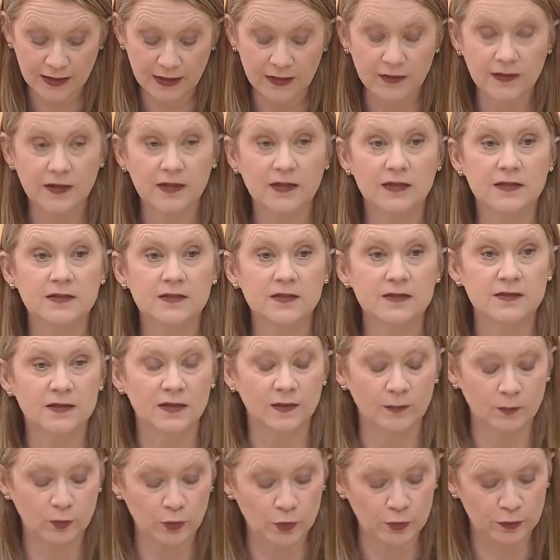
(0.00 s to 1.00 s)
And I think this is
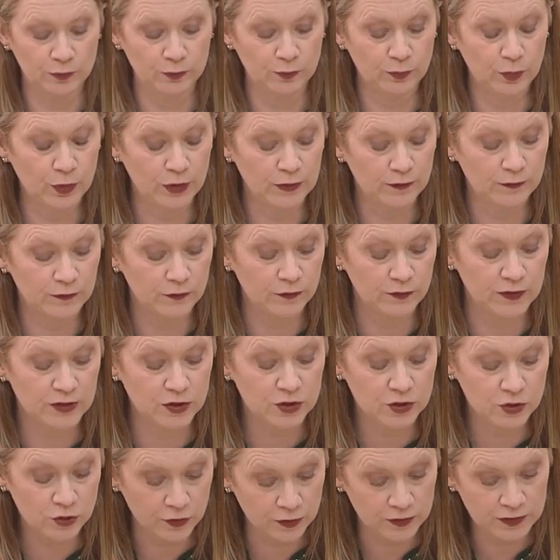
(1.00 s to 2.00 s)
an important point for
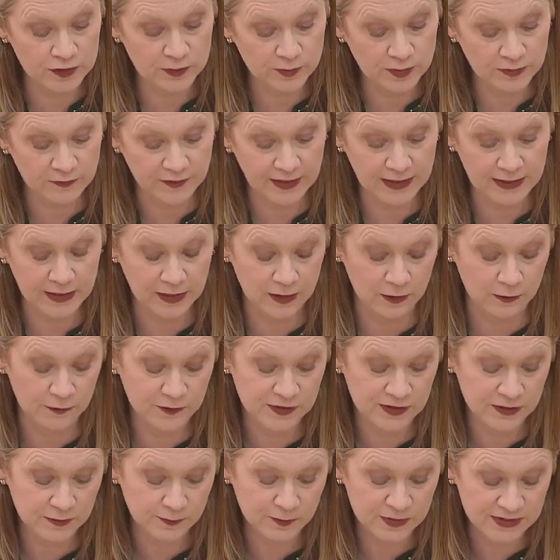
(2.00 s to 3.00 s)
reassurance, presiding
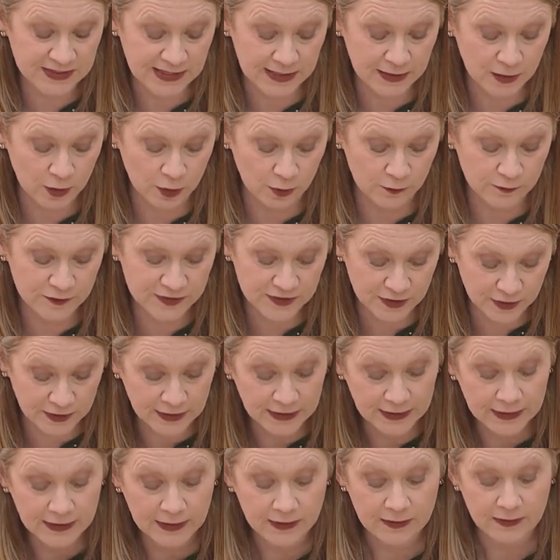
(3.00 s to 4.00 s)
officer,
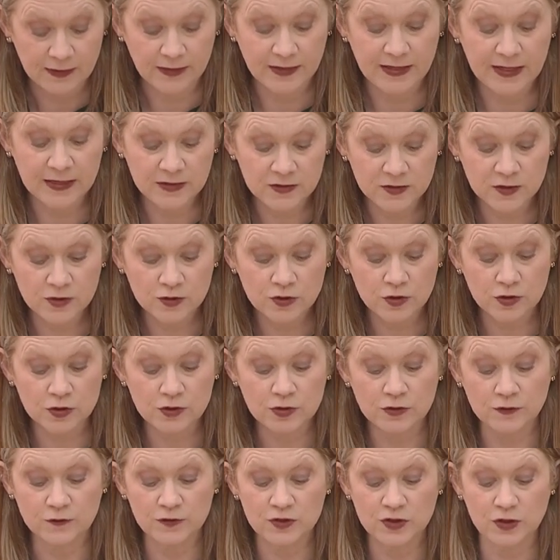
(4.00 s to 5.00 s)
that the
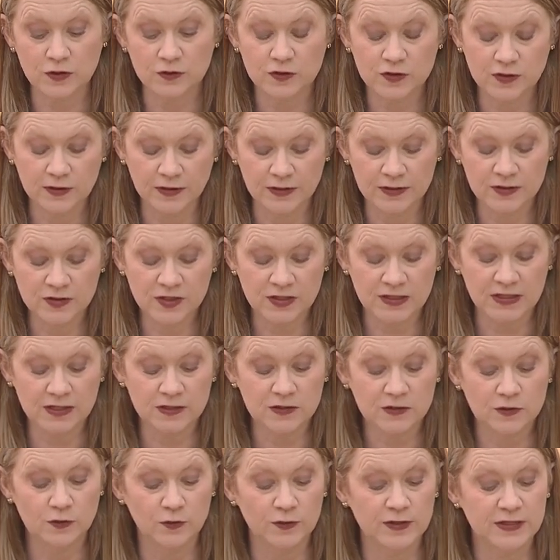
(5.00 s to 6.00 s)
Institution of Structural
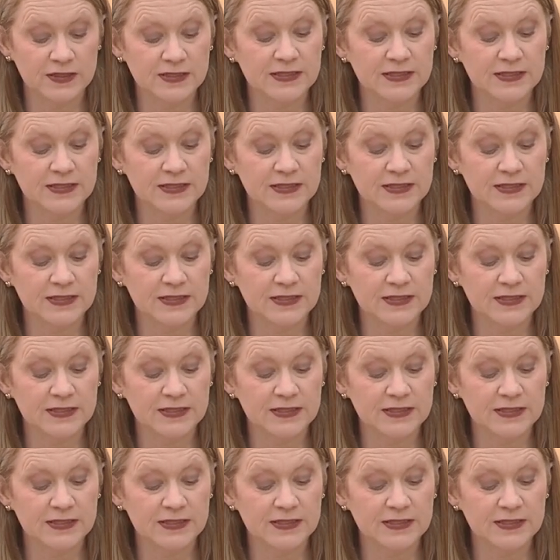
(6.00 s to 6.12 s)
Engineers note that